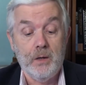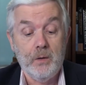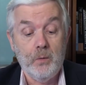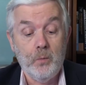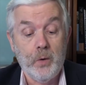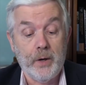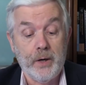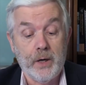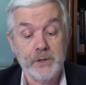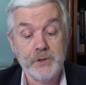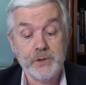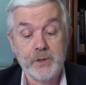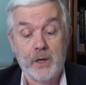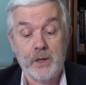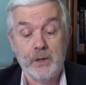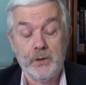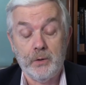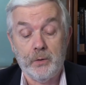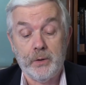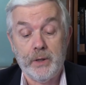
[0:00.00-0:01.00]
When I
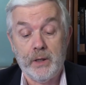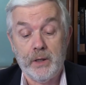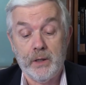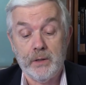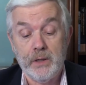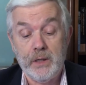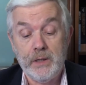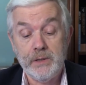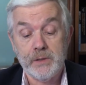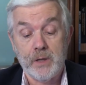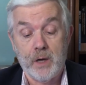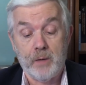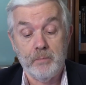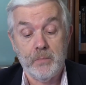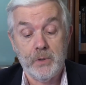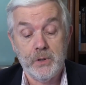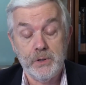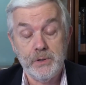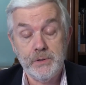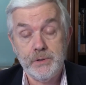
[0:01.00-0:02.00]
started looking at these
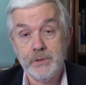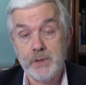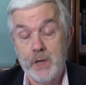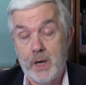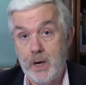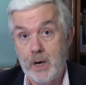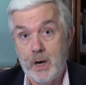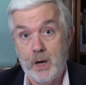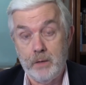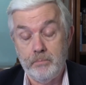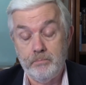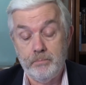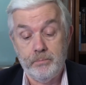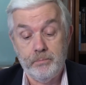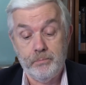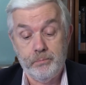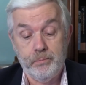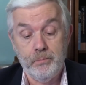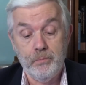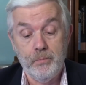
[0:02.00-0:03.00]
numbers, and I,
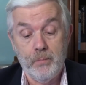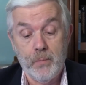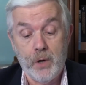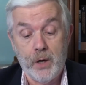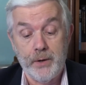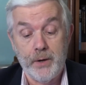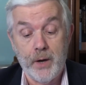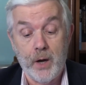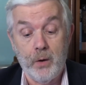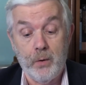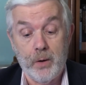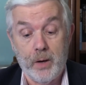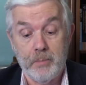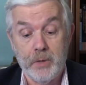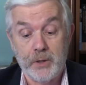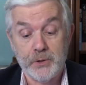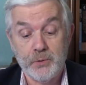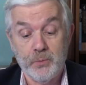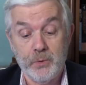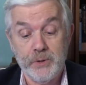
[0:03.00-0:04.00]
I know how
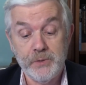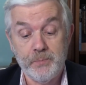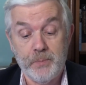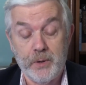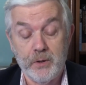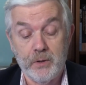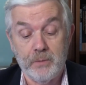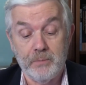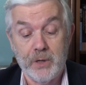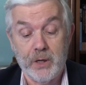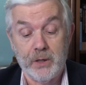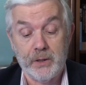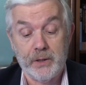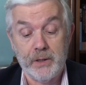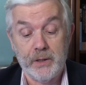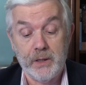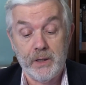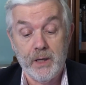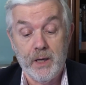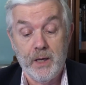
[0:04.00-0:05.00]
much we spend on
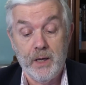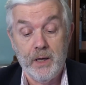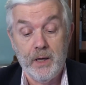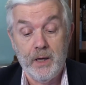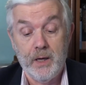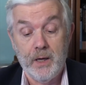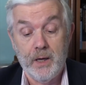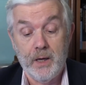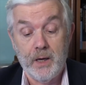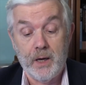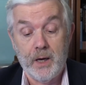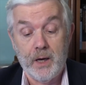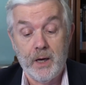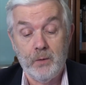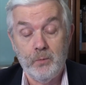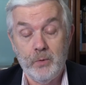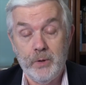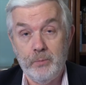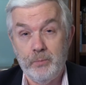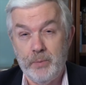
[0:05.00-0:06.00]
marketing, uh,
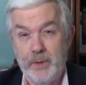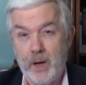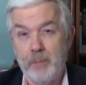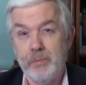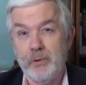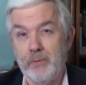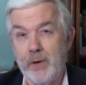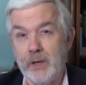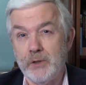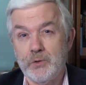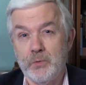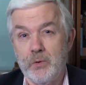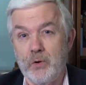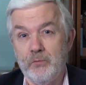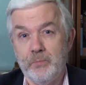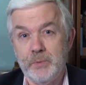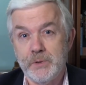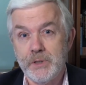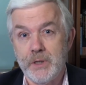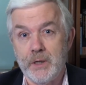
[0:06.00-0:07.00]
we'd be up around
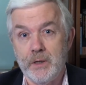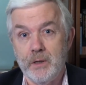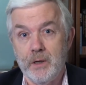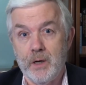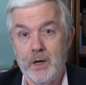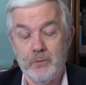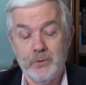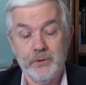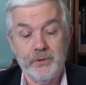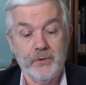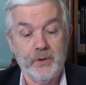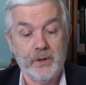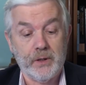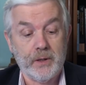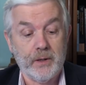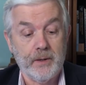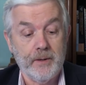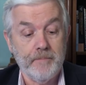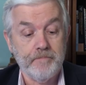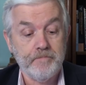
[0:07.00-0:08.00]
twelve percent, I would
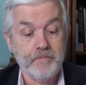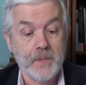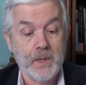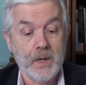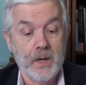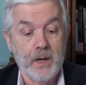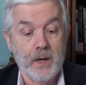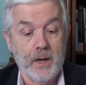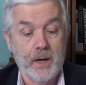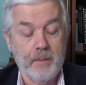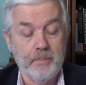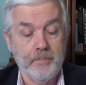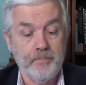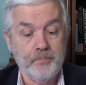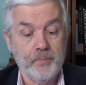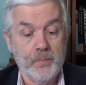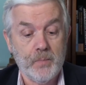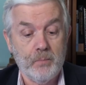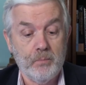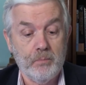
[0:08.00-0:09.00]
think. Um,